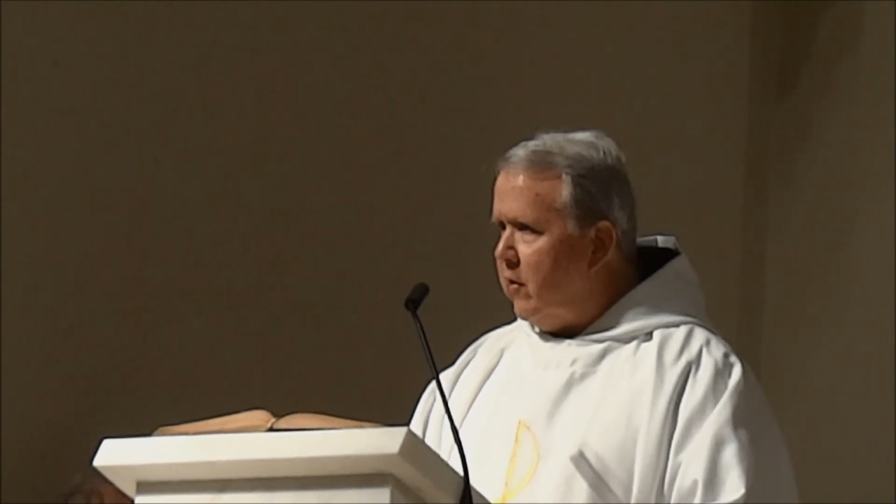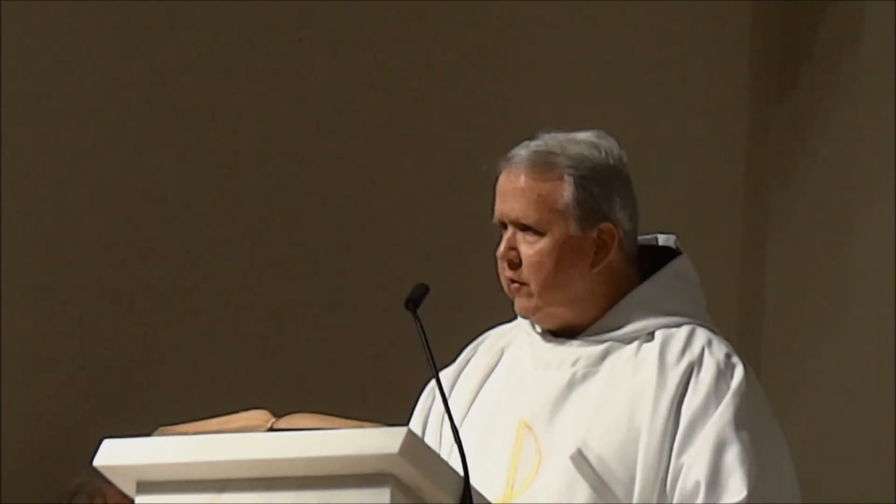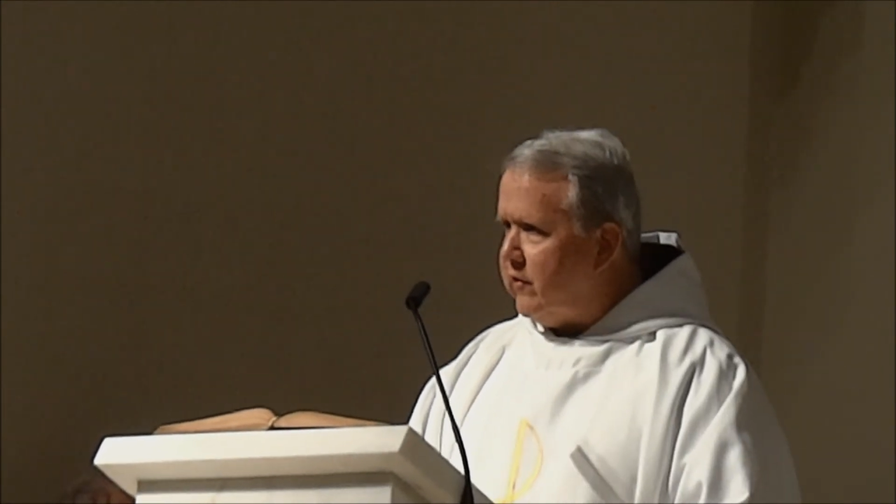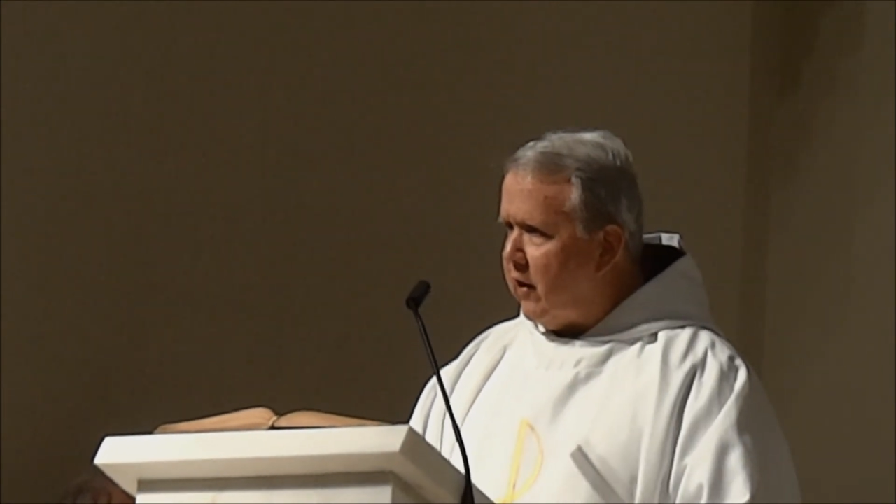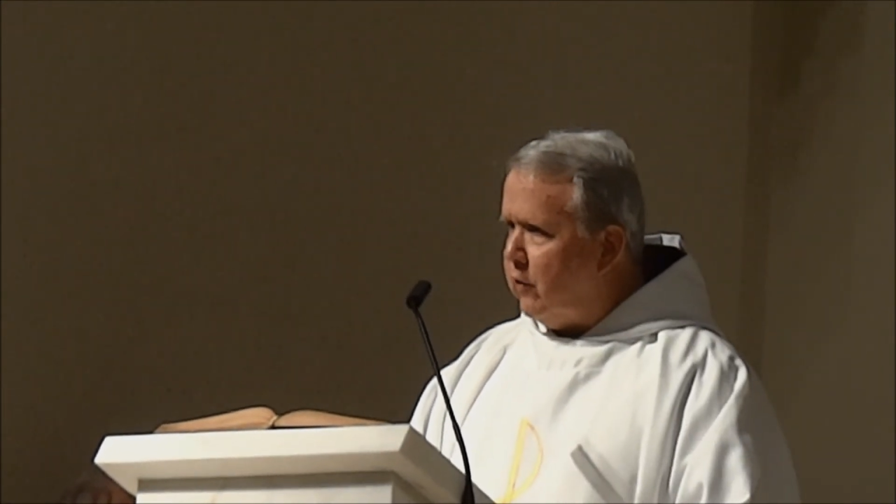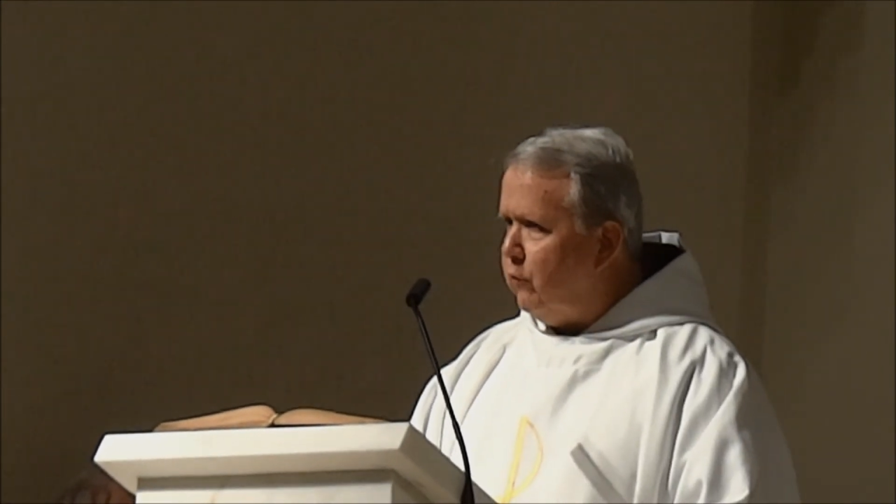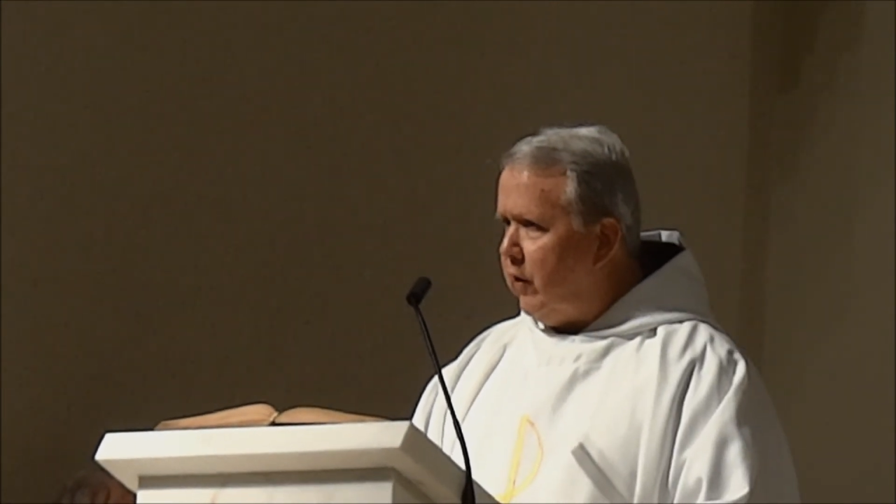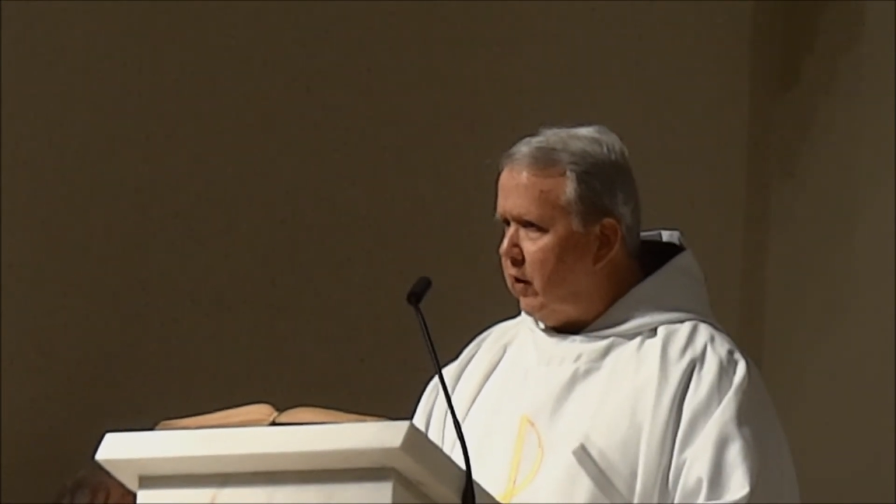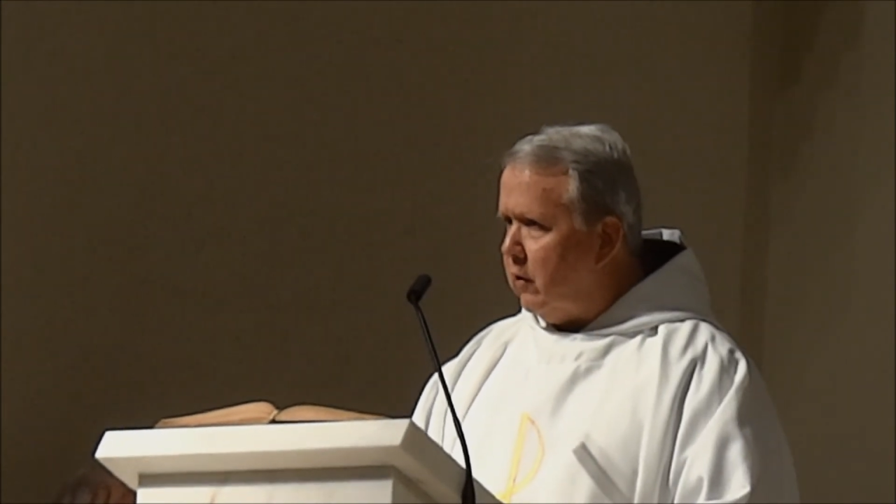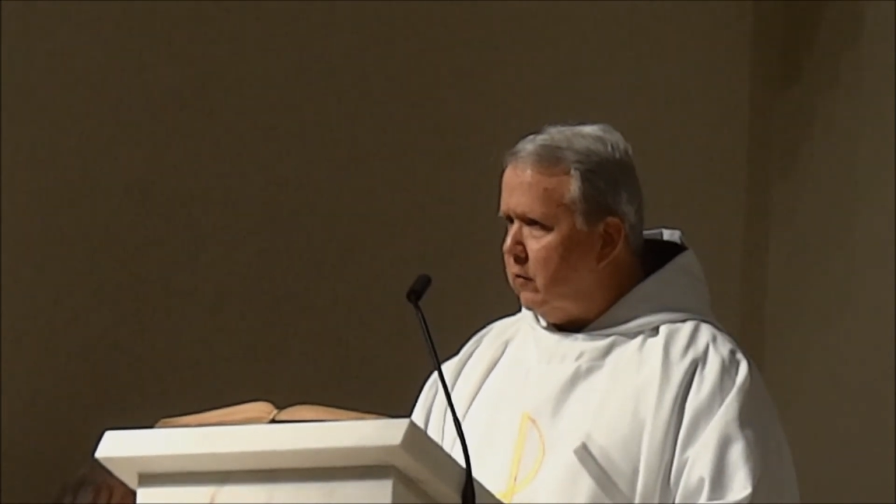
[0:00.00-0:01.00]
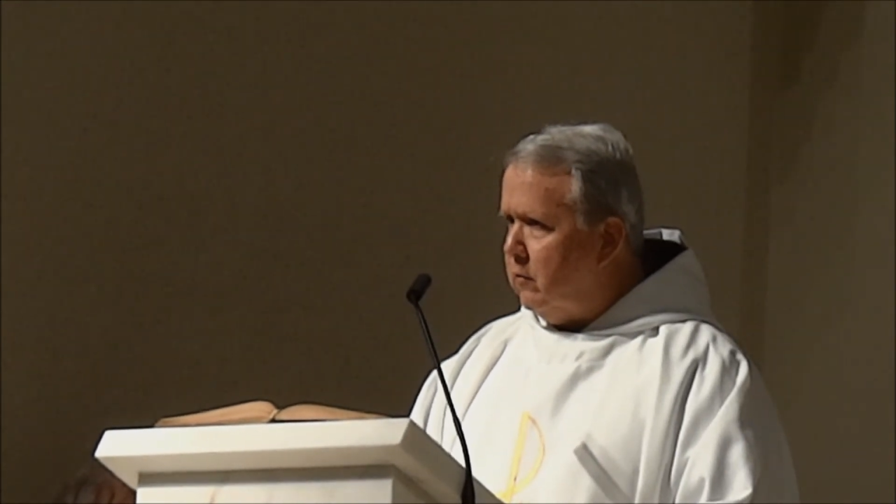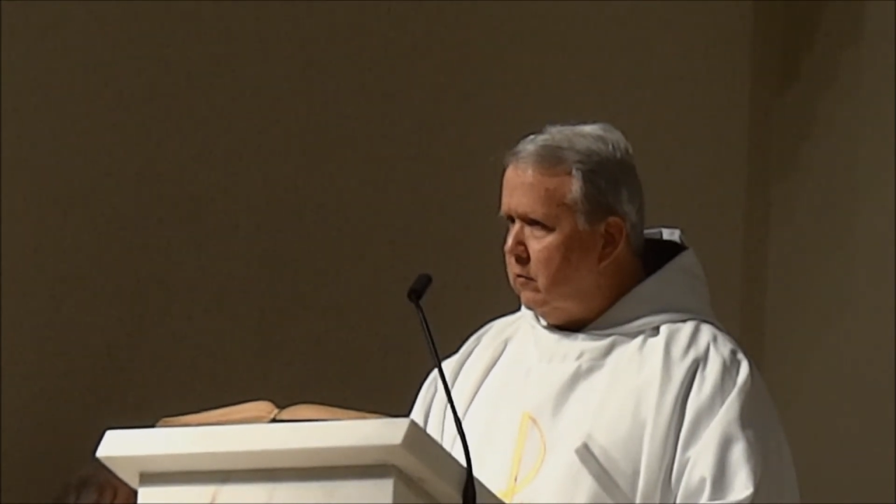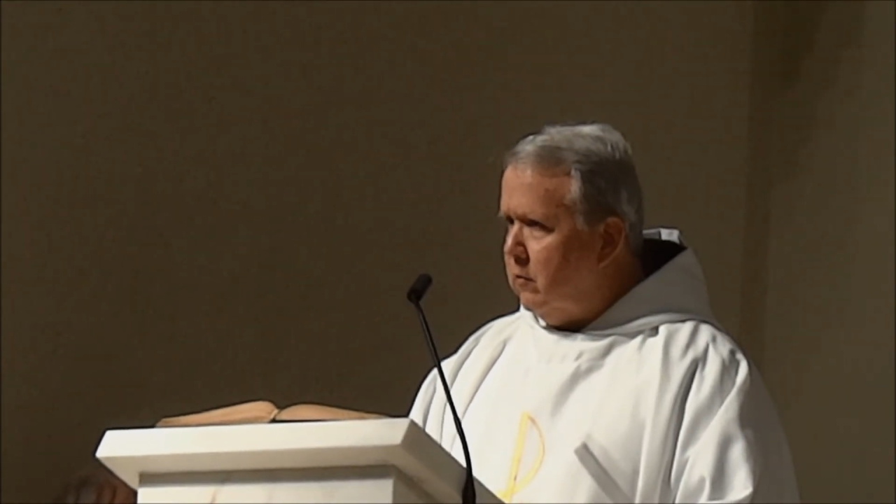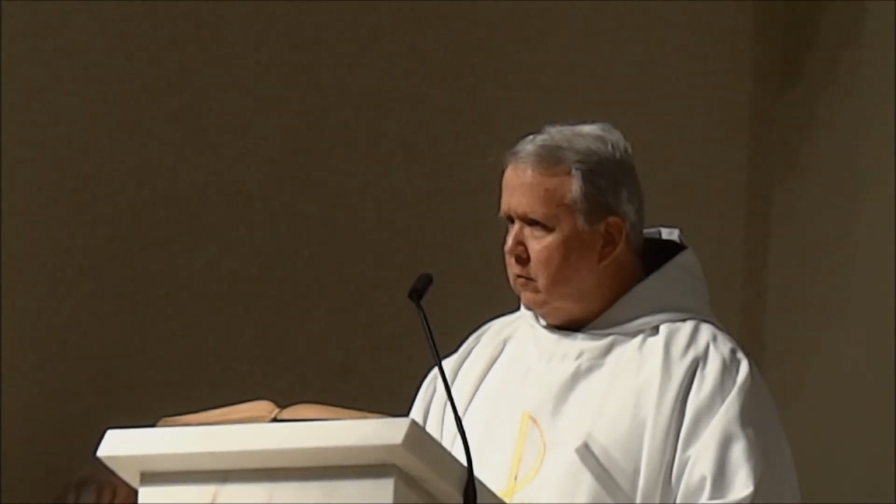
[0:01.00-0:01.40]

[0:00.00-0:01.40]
in the second reading,